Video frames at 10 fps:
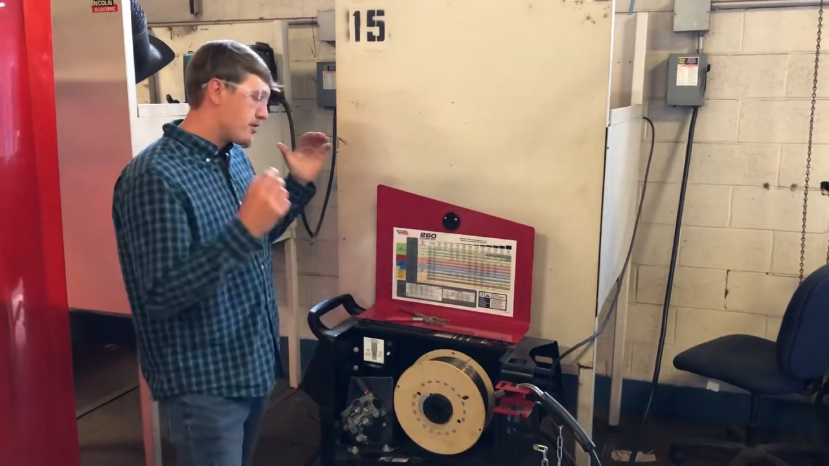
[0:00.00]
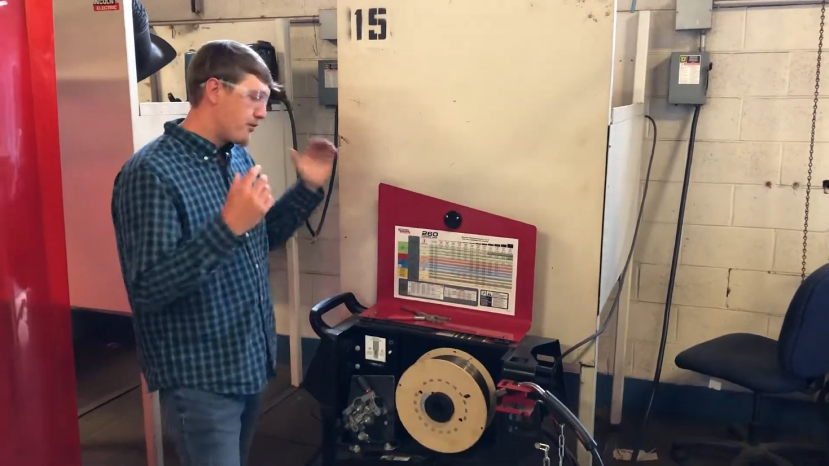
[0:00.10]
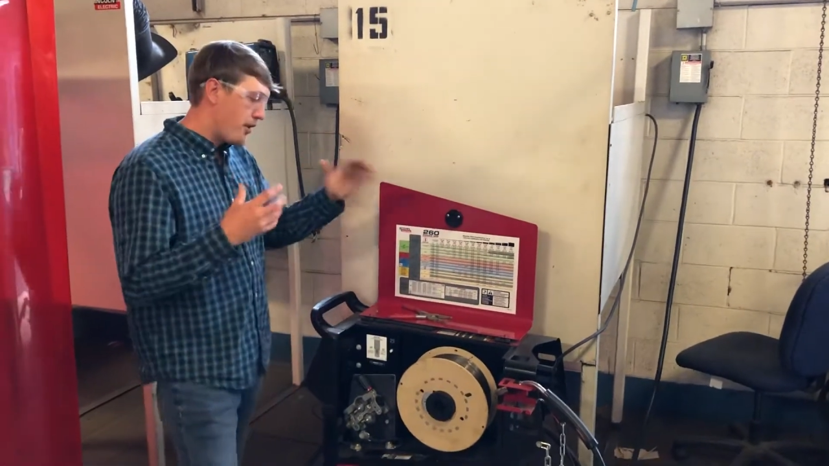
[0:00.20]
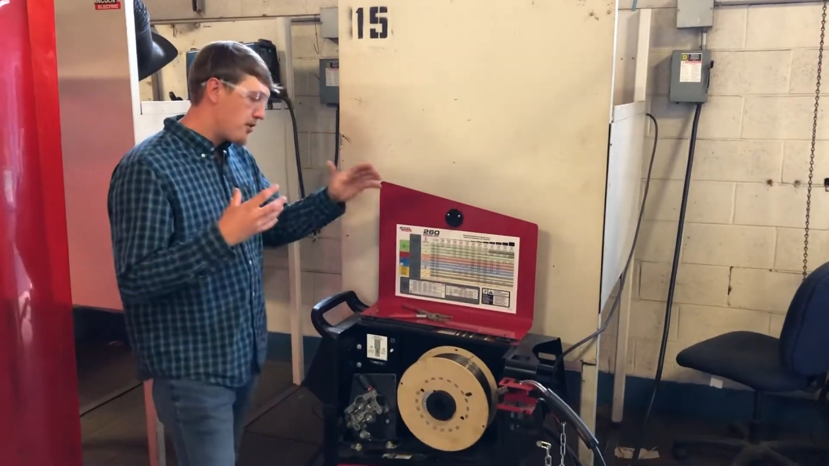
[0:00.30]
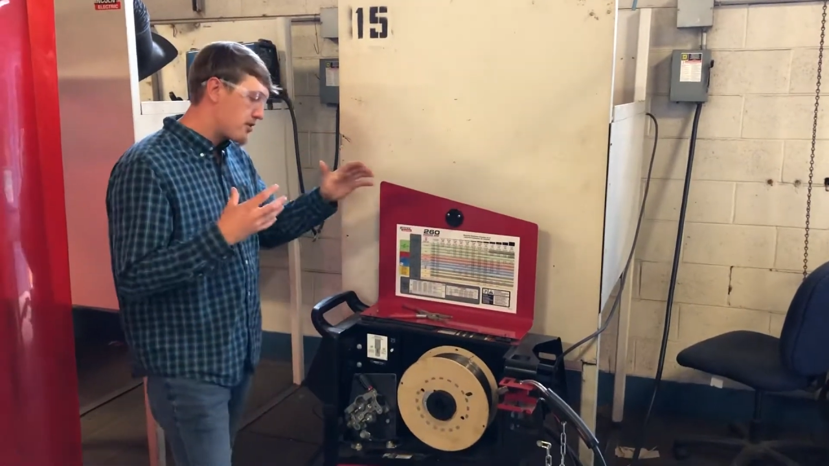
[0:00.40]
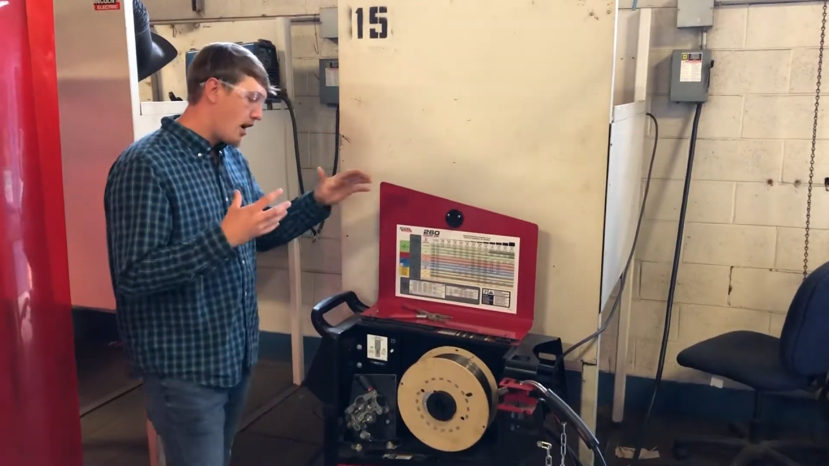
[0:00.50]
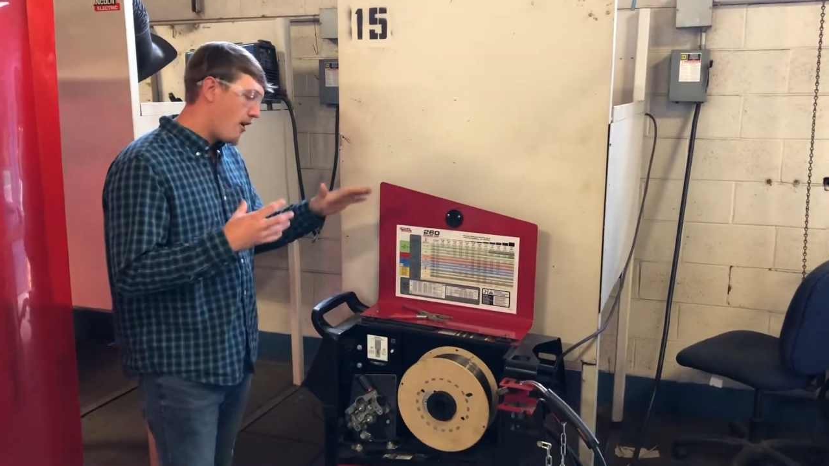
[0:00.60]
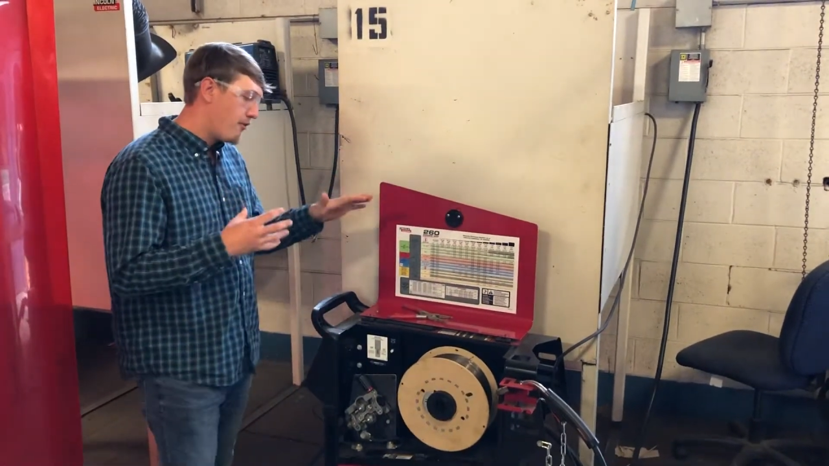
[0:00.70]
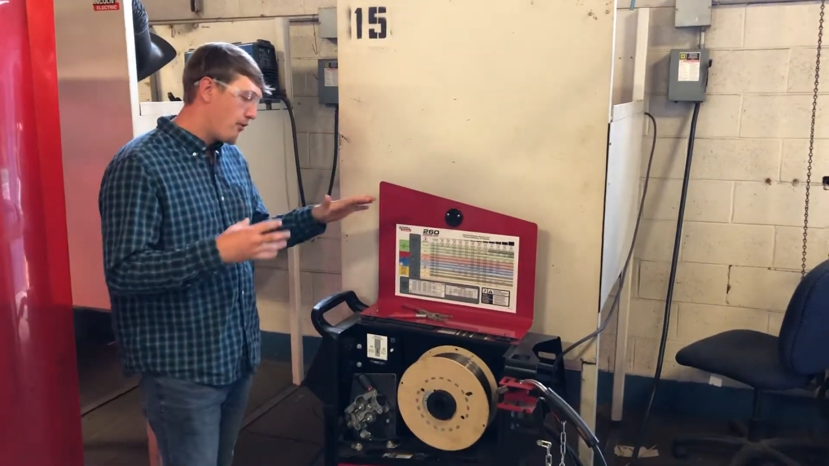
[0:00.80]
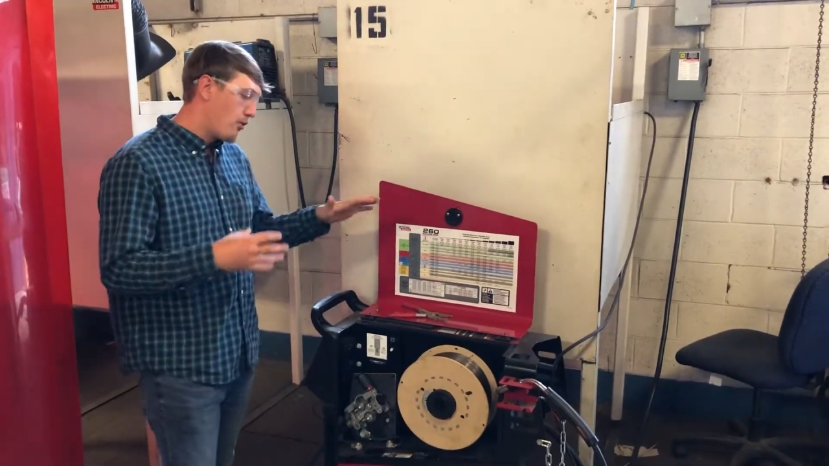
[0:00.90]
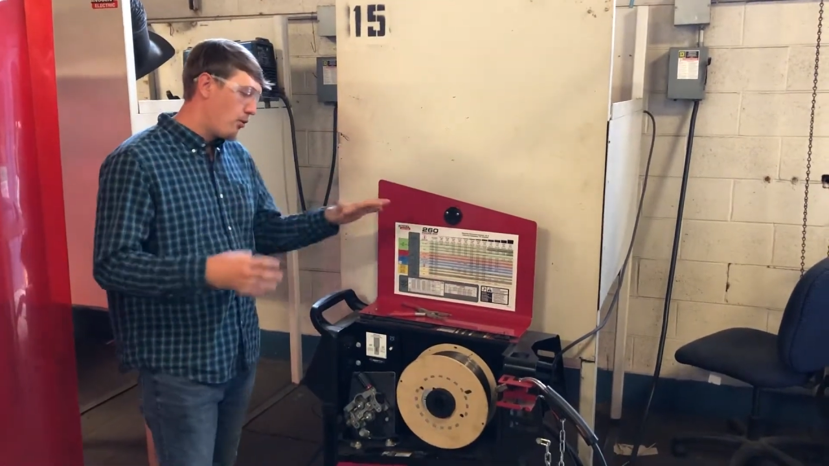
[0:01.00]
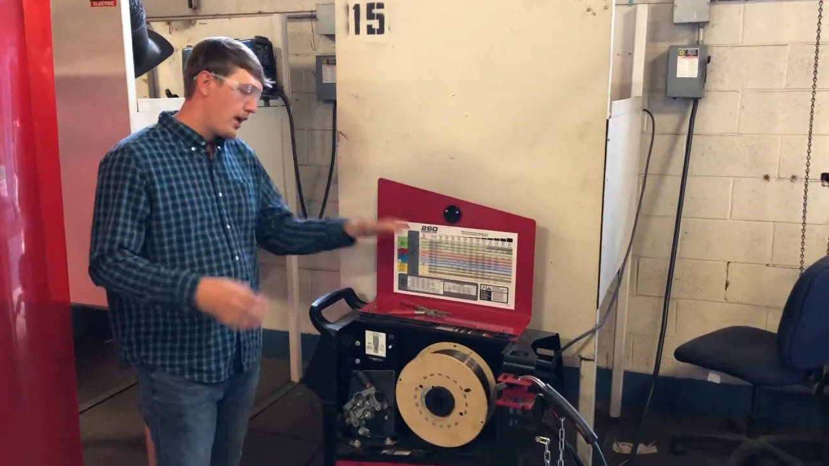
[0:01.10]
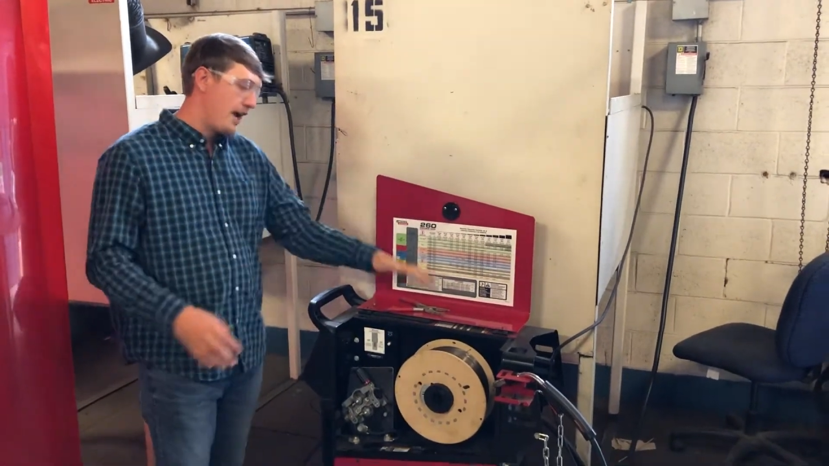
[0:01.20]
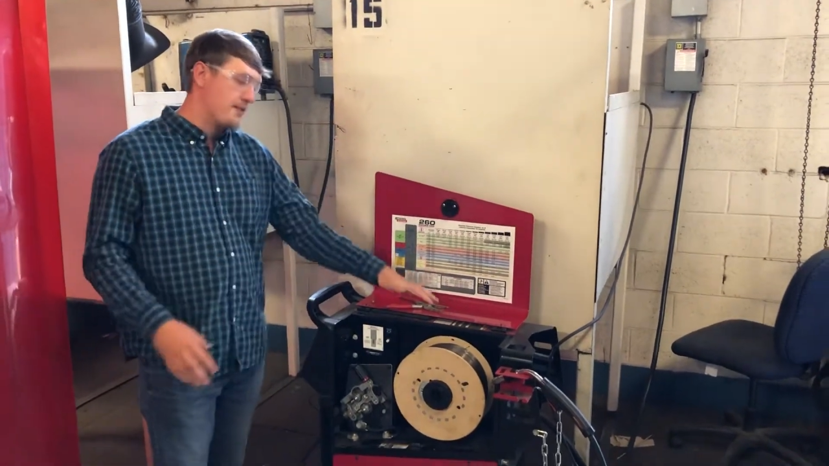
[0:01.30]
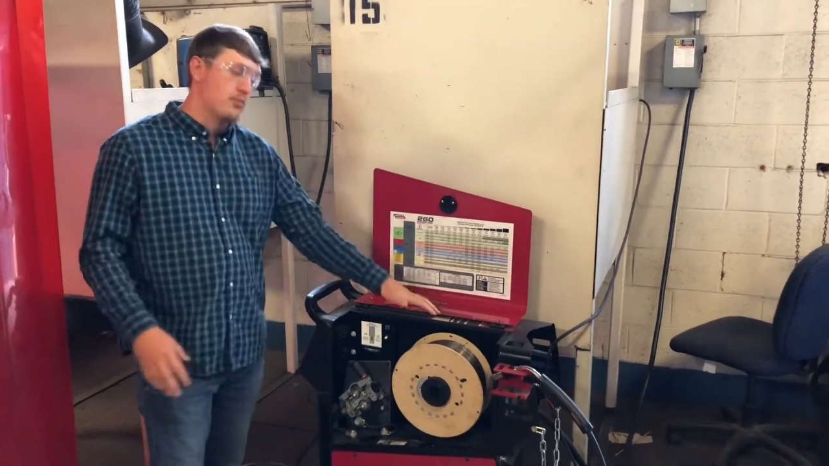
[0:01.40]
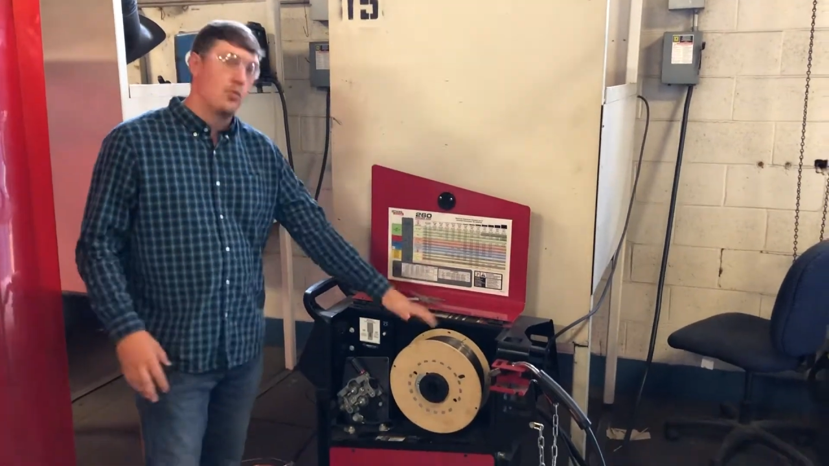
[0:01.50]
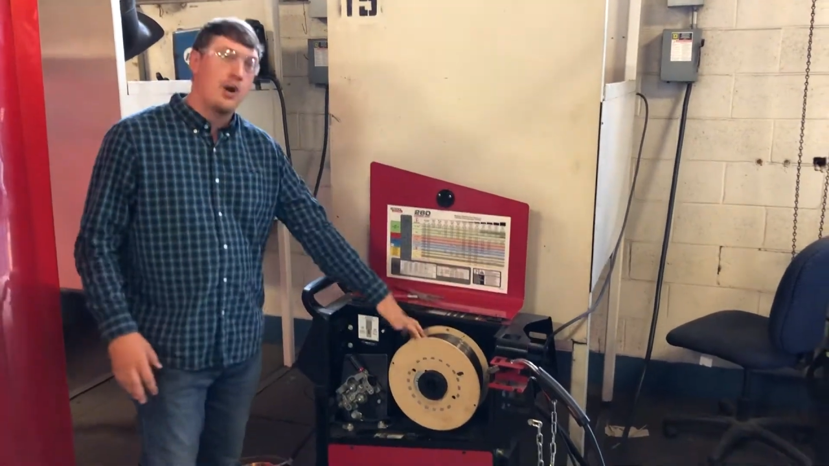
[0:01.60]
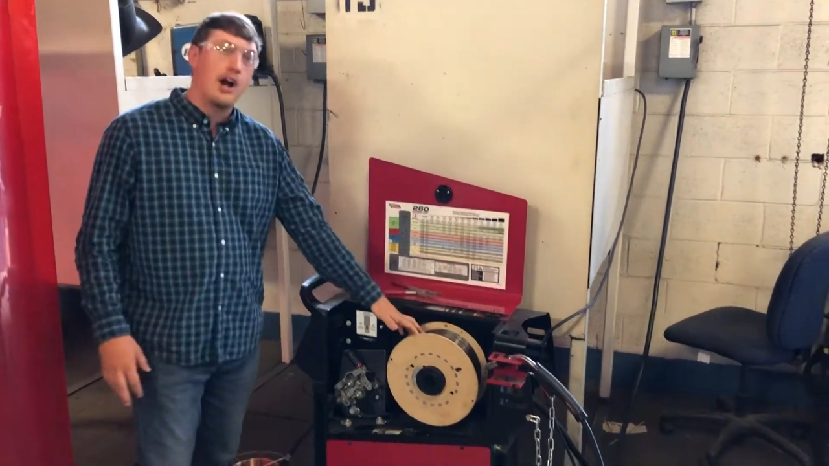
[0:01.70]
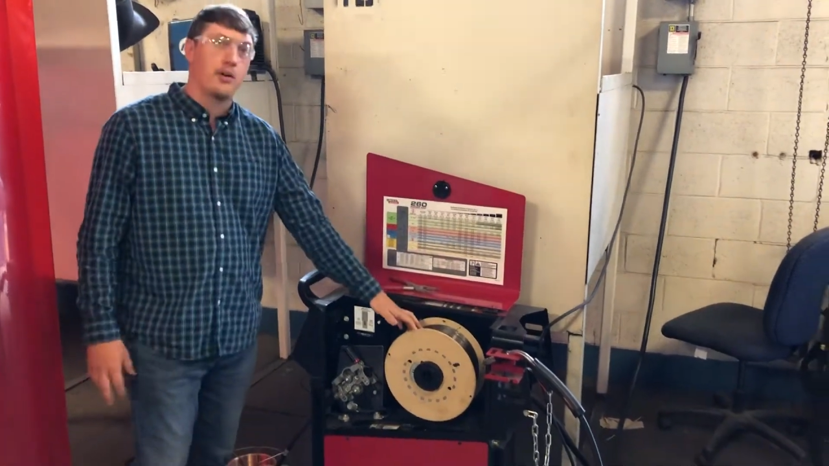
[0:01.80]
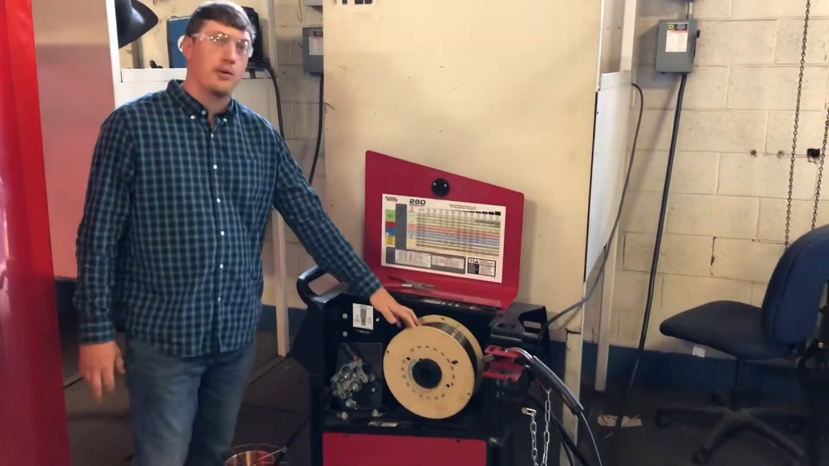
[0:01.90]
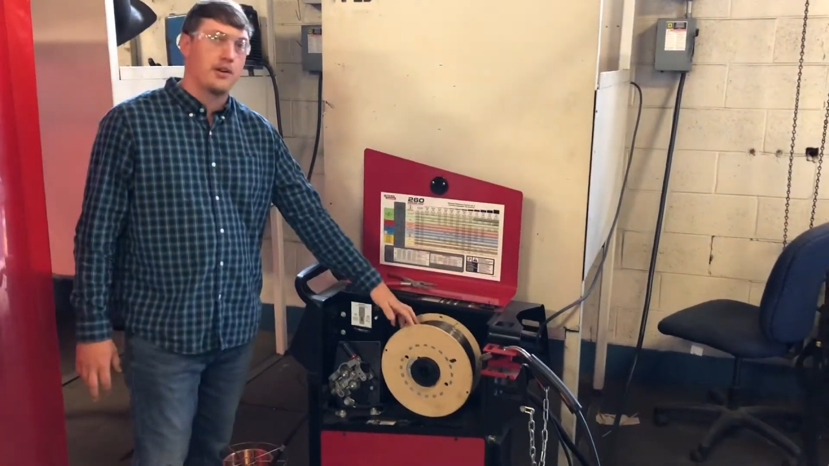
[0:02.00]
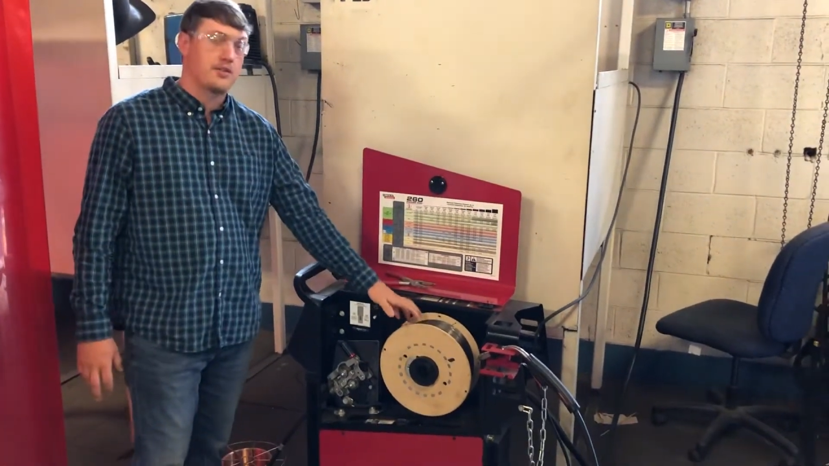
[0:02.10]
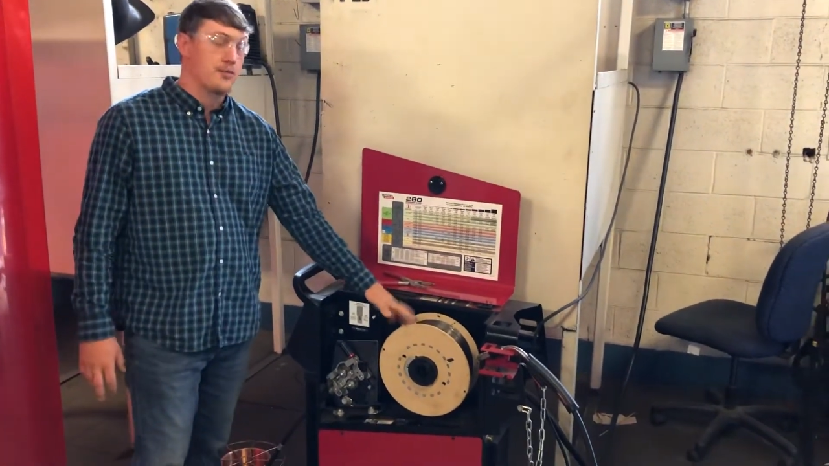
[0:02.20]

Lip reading: So first off, we have some wire on here,